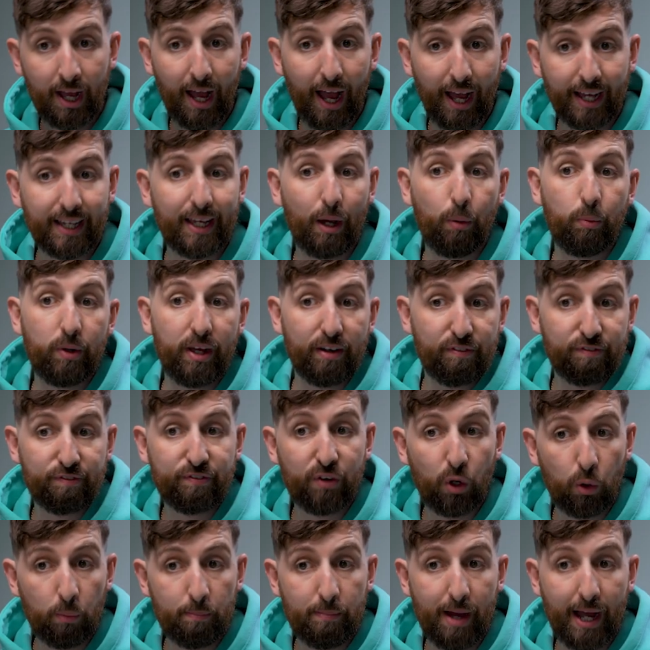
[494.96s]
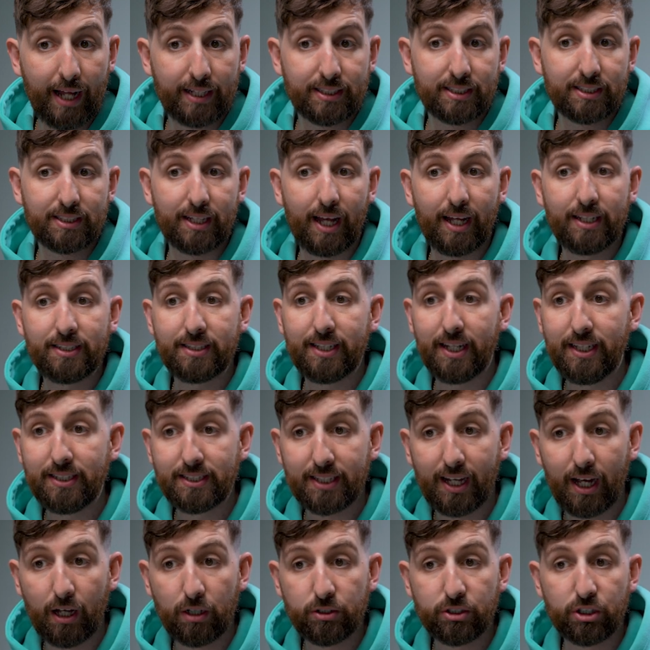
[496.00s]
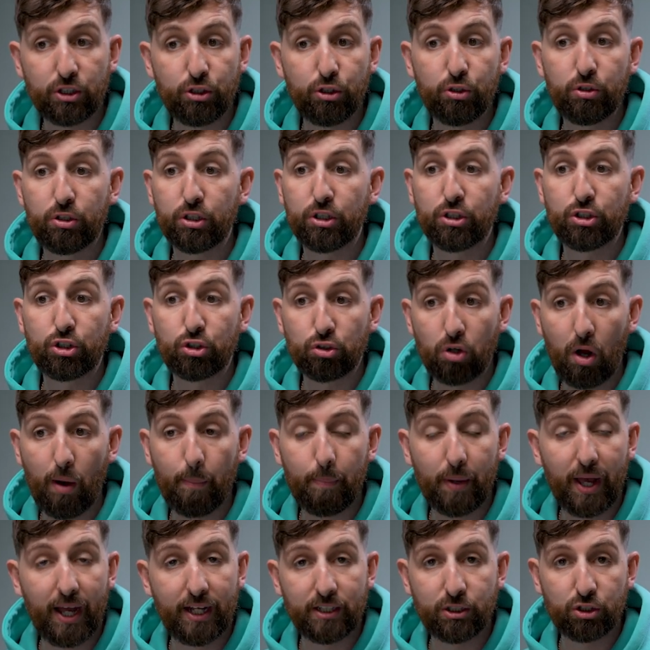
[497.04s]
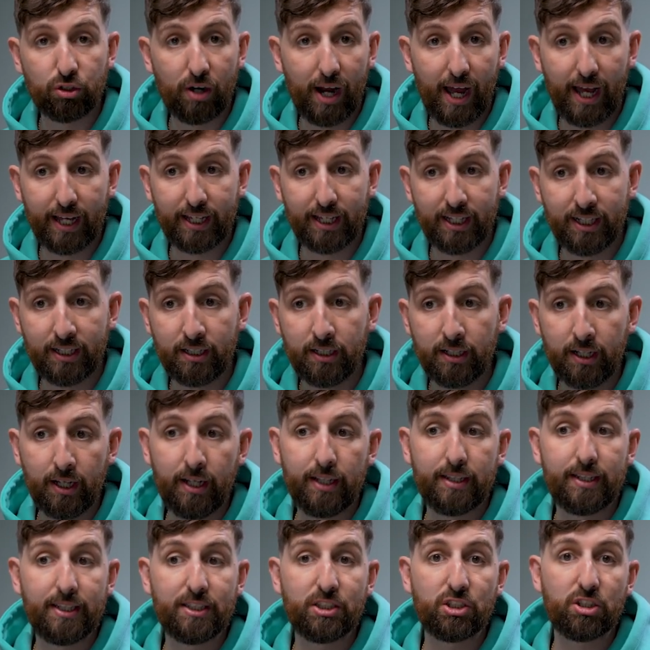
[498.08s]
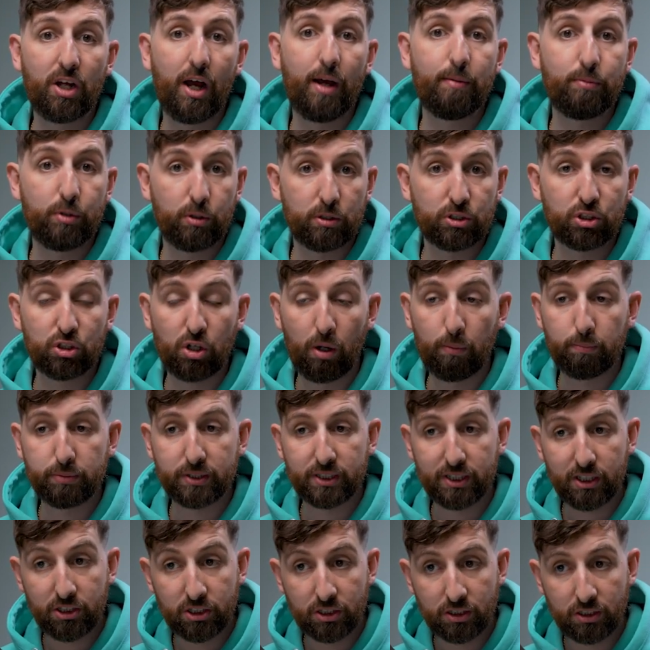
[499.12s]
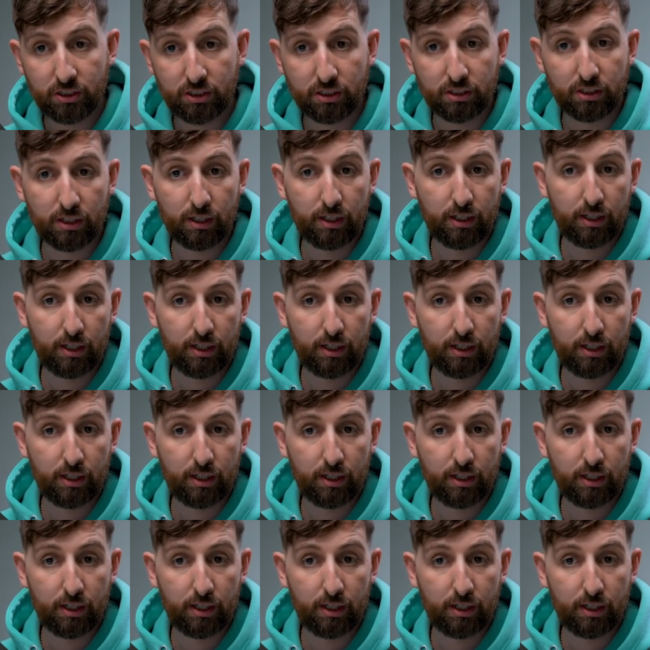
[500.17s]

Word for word: again, we have film mats and details that you can drop and drag in. This time there is compositions.